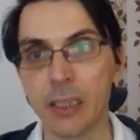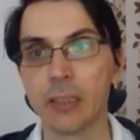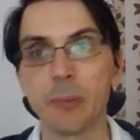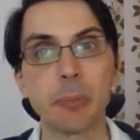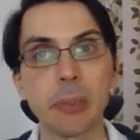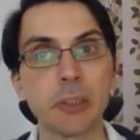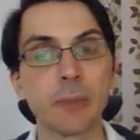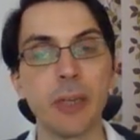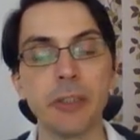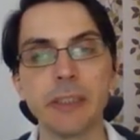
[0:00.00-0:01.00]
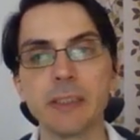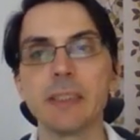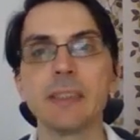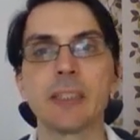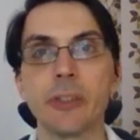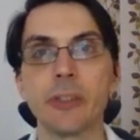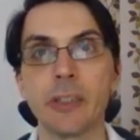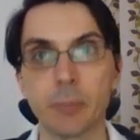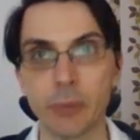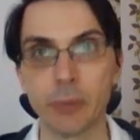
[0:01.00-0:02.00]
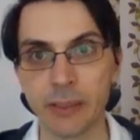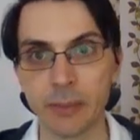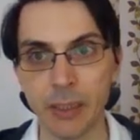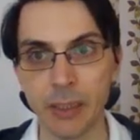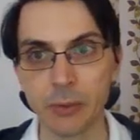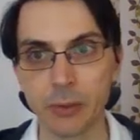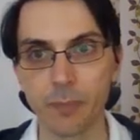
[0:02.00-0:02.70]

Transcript: the population variance is another point estimator.